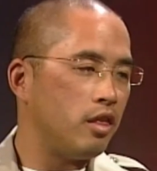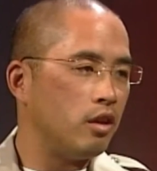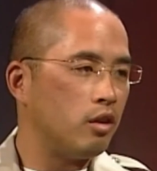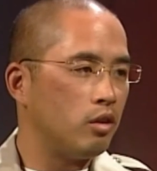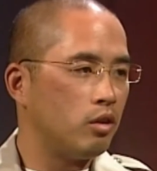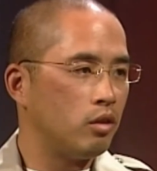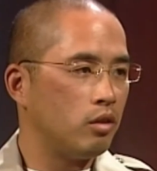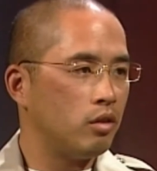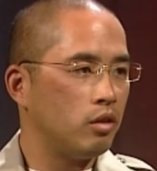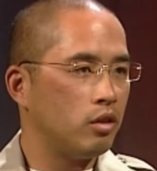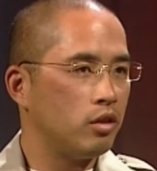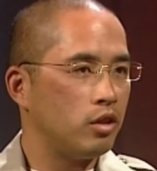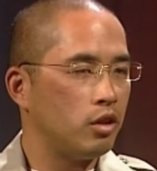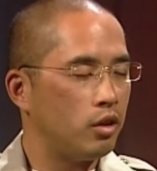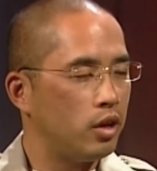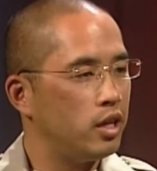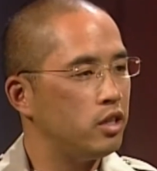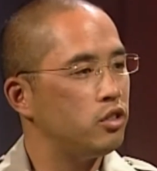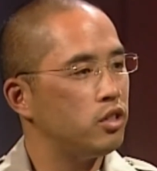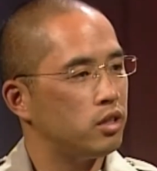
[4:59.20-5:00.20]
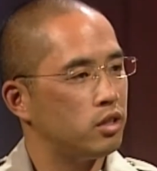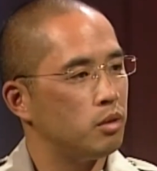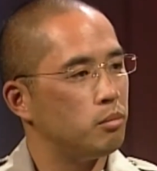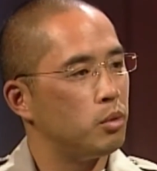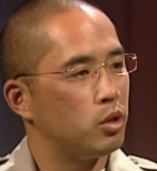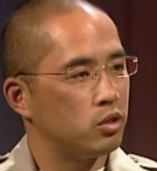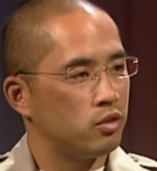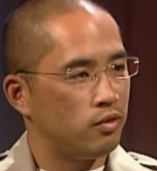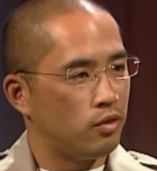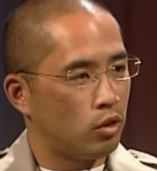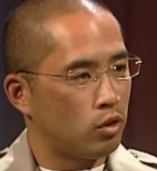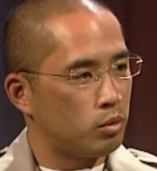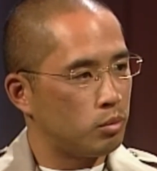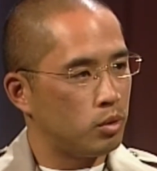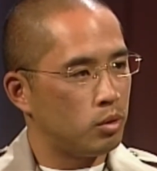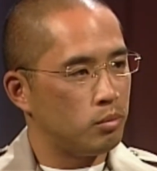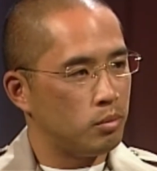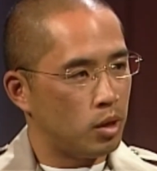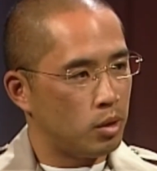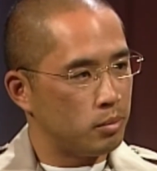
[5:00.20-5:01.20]
they'll they'll hit you at the most
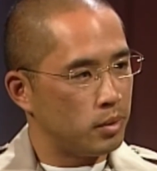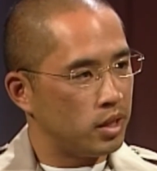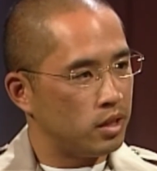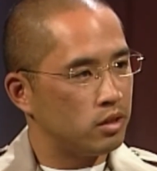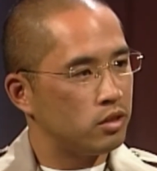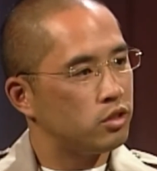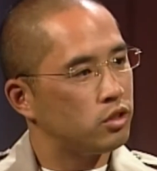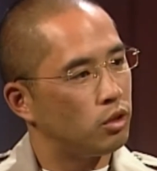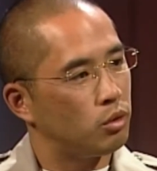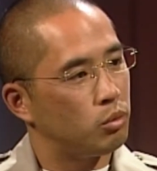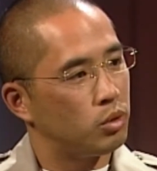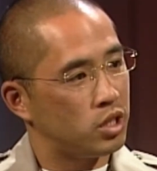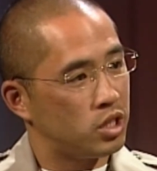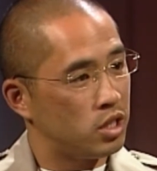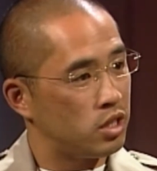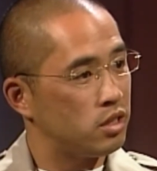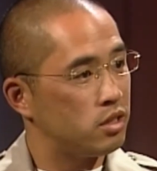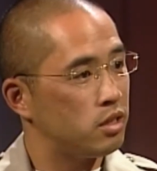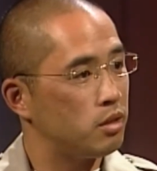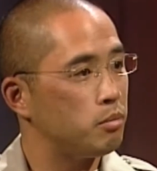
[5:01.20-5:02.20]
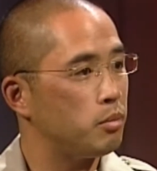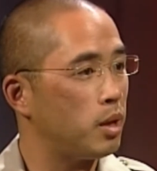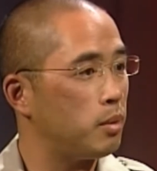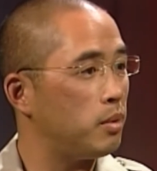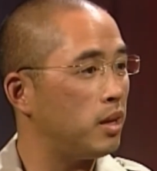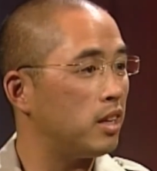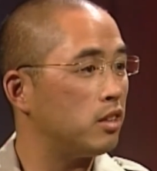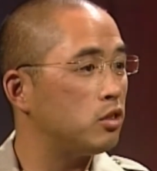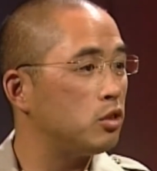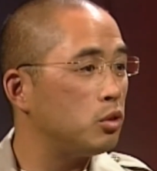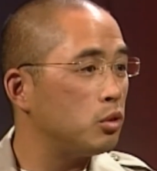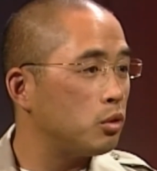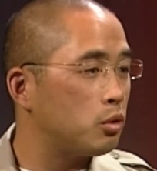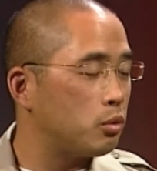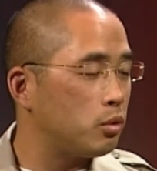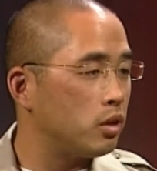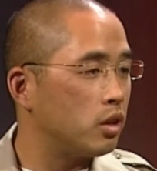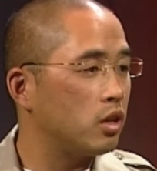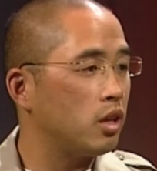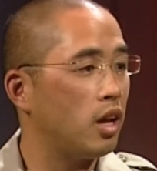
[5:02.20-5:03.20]
vulnerable moment. So which is maybe at two,
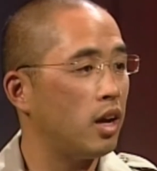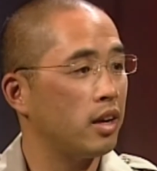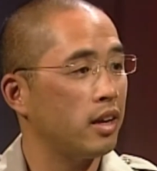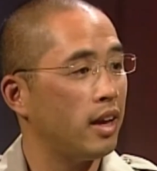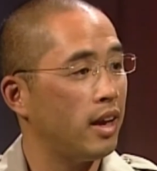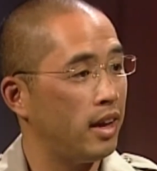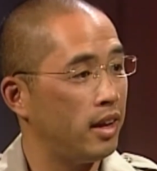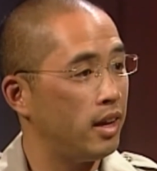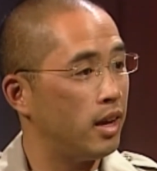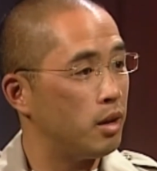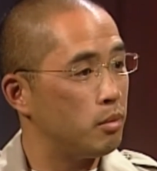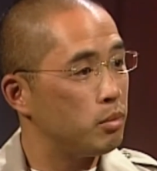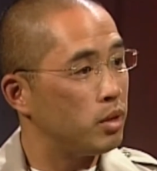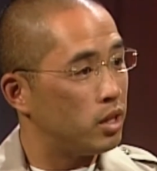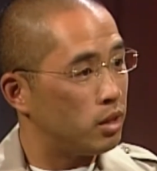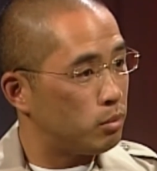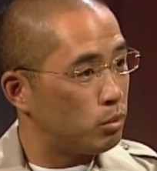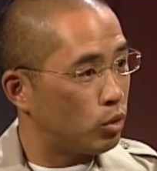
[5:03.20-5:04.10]
three o'clock a.m. in the